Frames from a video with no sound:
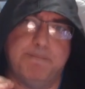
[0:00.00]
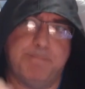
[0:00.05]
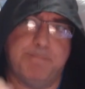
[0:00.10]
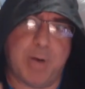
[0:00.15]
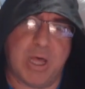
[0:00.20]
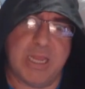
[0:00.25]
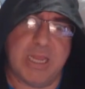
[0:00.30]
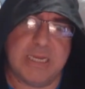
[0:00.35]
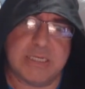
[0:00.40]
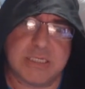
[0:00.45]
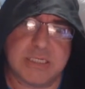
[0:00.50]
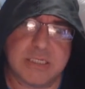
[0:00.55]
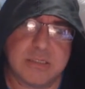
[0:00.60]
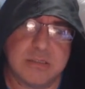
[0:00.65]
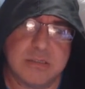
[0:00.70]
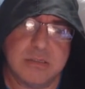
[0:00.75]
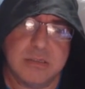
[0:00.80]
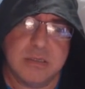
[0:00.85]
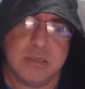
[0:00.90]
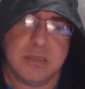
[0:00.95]
but
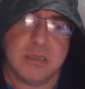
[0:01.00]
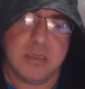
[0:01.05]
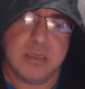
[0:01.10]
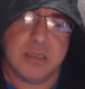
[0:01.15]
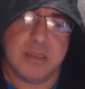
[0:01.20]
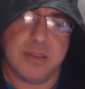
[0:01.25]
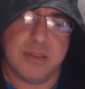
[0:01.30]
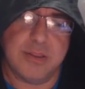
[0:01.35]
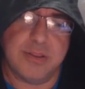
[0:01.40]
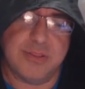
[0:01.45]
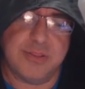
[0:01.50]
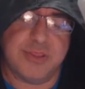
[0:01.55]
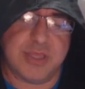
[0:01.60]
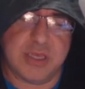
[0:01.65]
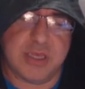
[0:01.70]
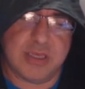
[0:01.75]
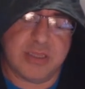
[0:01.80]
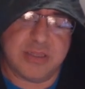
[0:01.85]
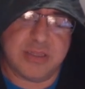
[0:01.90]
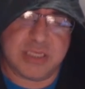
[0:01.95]

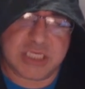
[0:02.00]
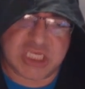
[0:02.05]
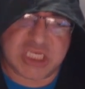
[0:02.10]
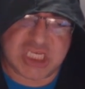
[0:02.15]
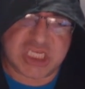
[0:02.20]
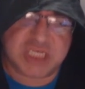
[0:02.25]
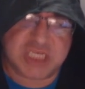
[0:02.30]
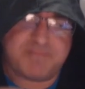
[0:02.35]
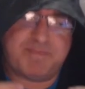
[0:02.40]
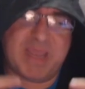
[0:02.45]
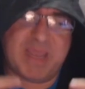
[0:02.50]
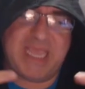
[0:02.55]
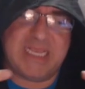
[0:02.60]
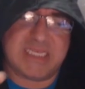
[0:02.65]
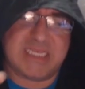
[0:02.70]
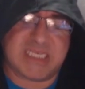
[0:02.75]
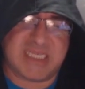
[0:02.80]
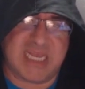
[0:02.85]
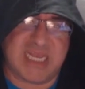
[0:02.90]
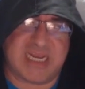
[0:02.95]
the
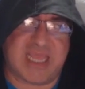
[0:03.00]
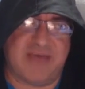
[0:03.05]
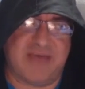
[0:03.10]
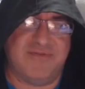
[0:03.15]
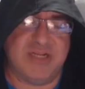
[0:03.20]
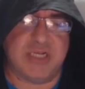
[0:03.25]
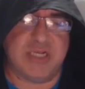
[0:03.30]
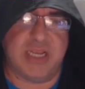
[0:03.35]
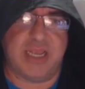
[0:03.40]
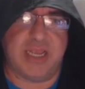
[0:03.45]
space that Kevin J.